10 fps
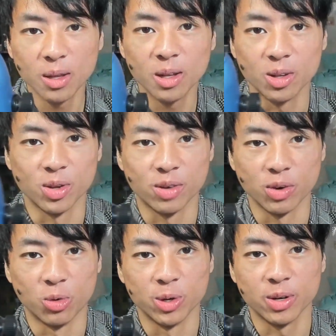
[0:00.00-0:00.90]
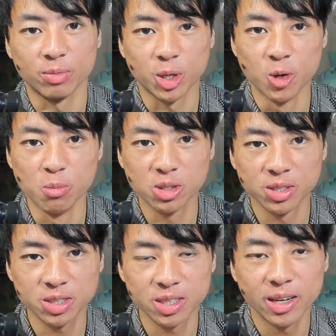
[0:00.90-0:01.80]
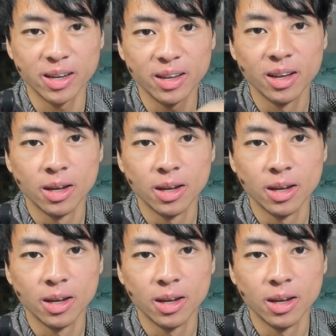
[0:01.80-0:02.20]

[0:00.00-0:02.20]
hello there everyone, I'm the Kumo Sensei,